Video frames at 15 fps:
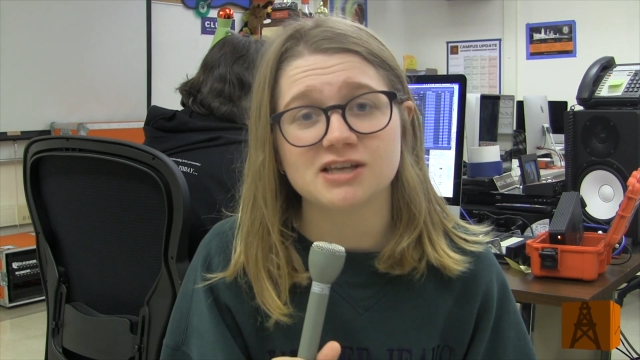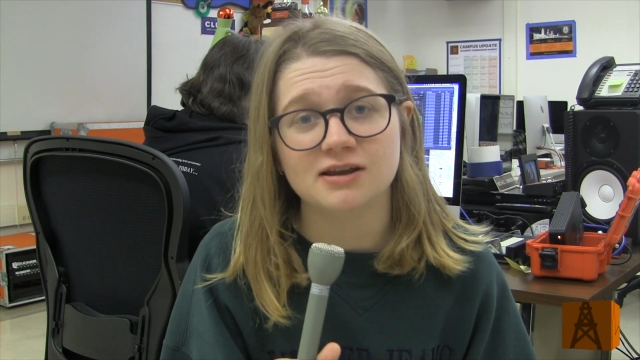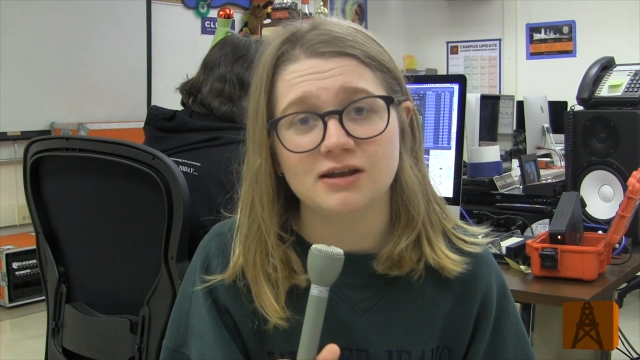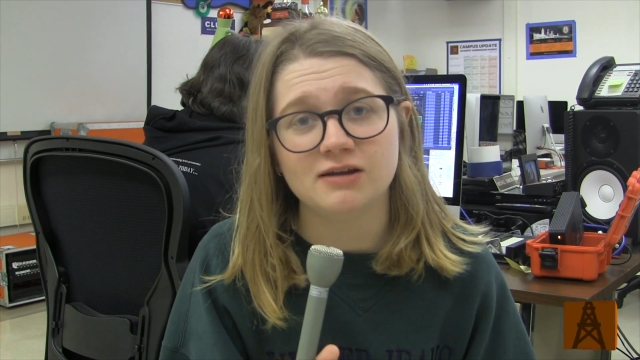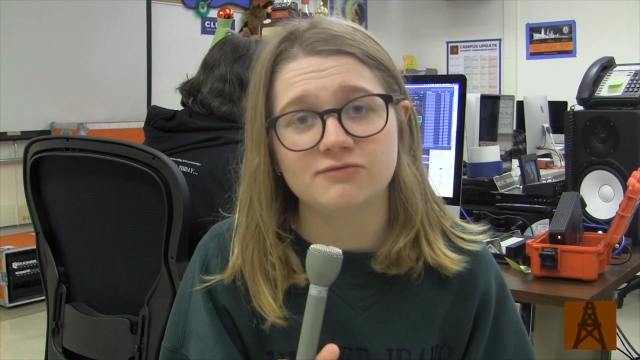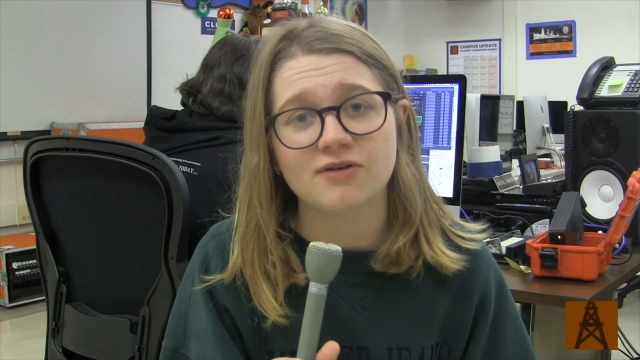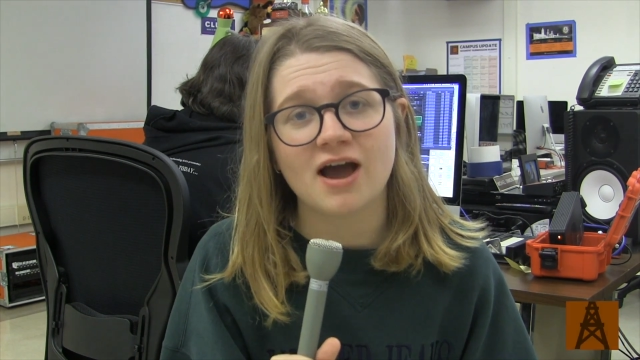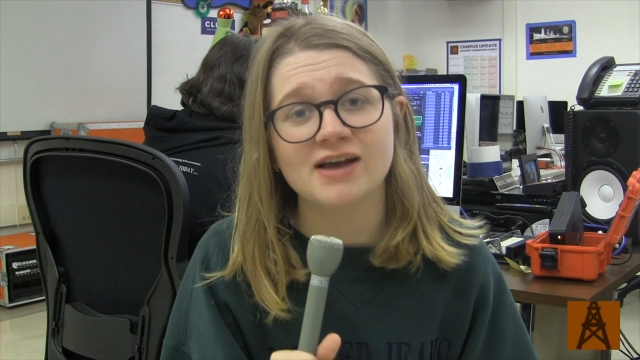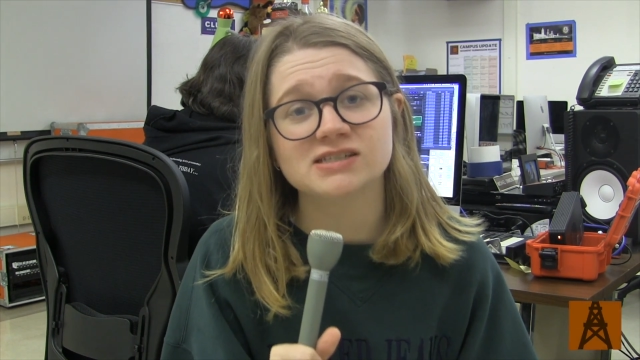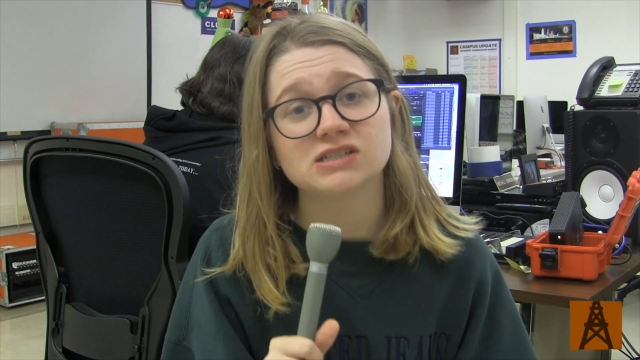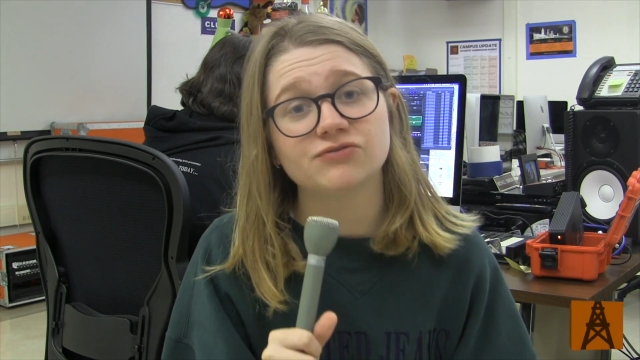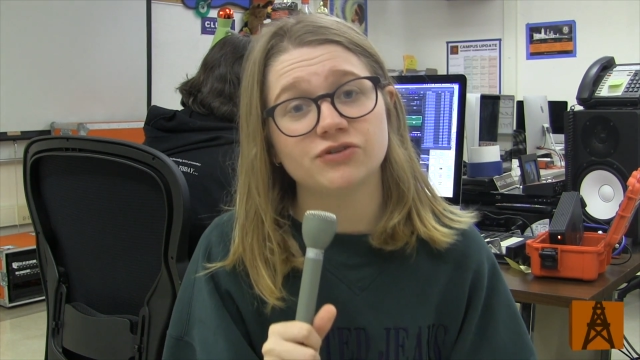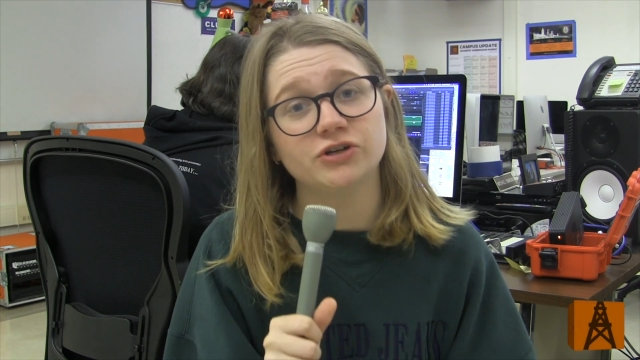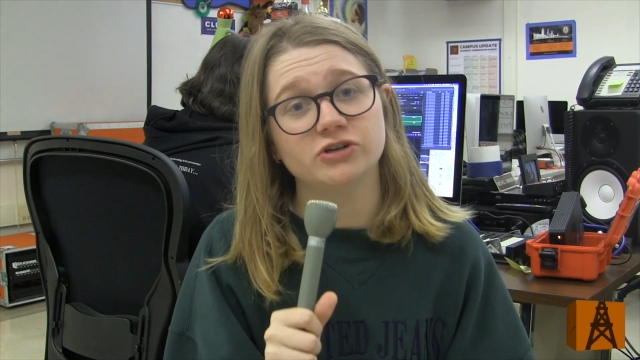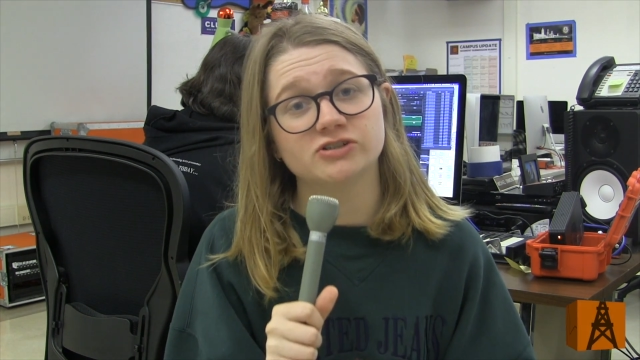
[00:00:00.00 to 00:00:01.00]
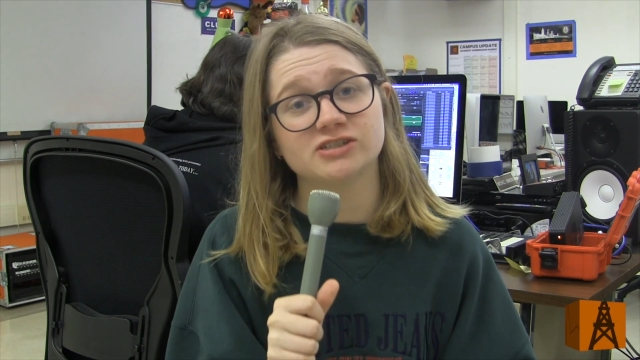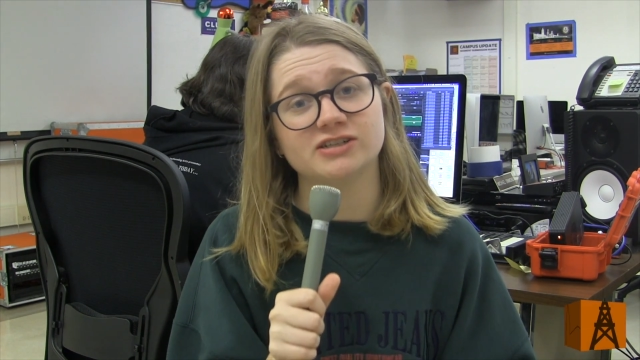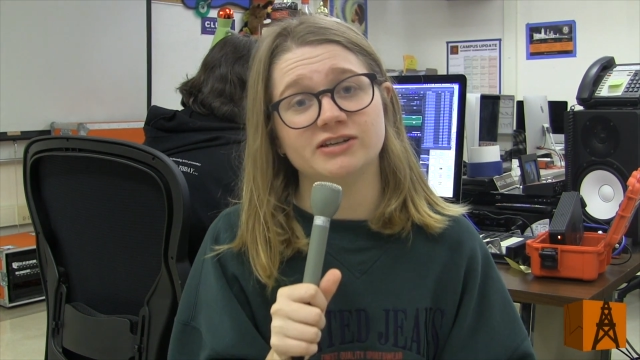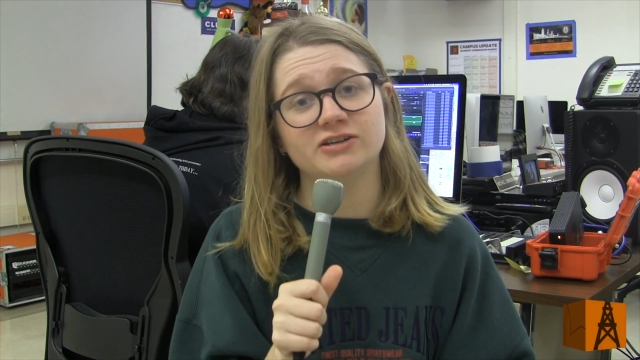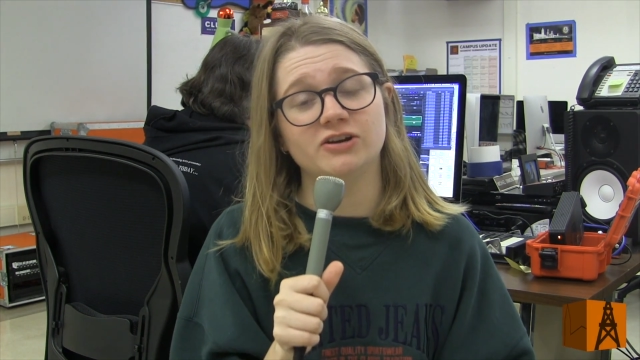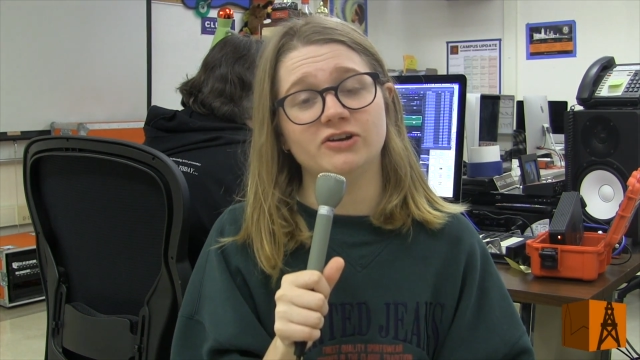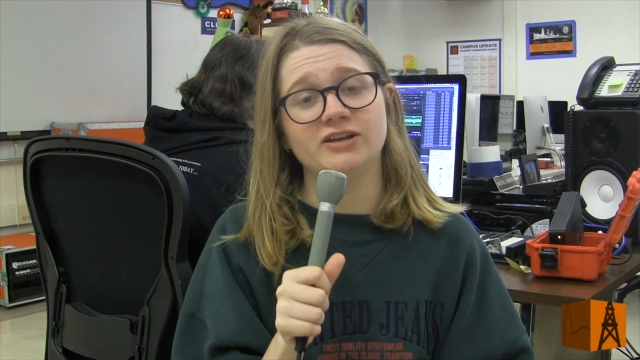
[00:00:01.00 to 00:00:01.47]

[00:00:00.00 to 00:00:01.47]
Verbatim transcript: and advice for your senior